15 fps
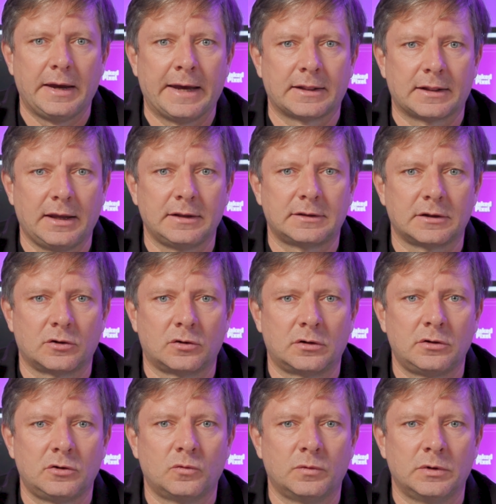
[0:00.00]
And later
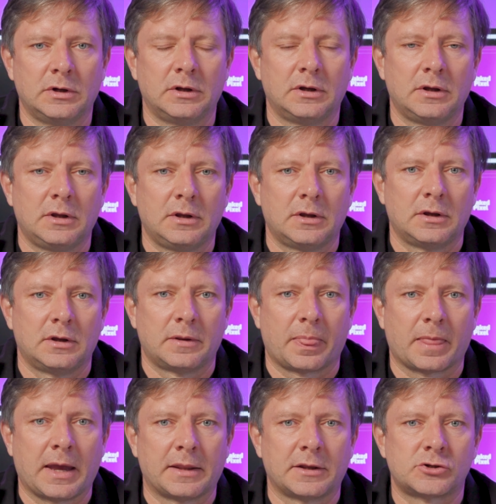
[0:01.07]
on you will
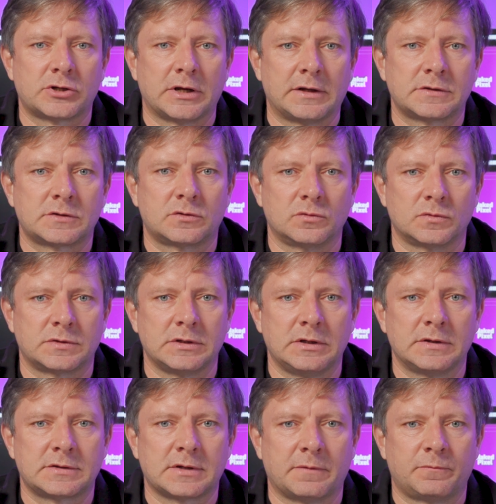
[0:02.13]
get a chance to
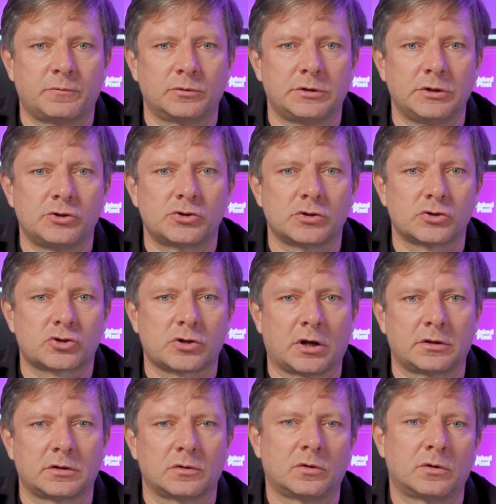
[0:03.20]
see some footage
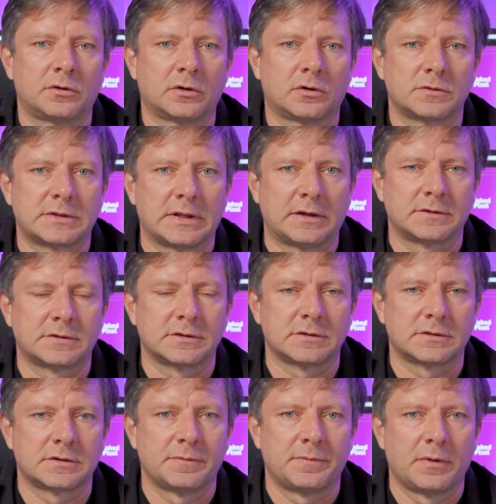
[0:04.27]
shot on those
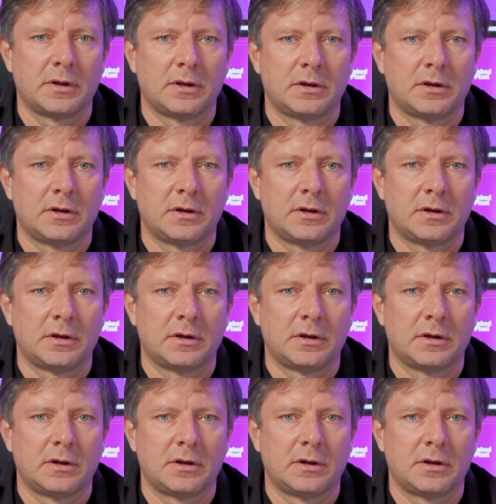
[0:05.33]
lenses.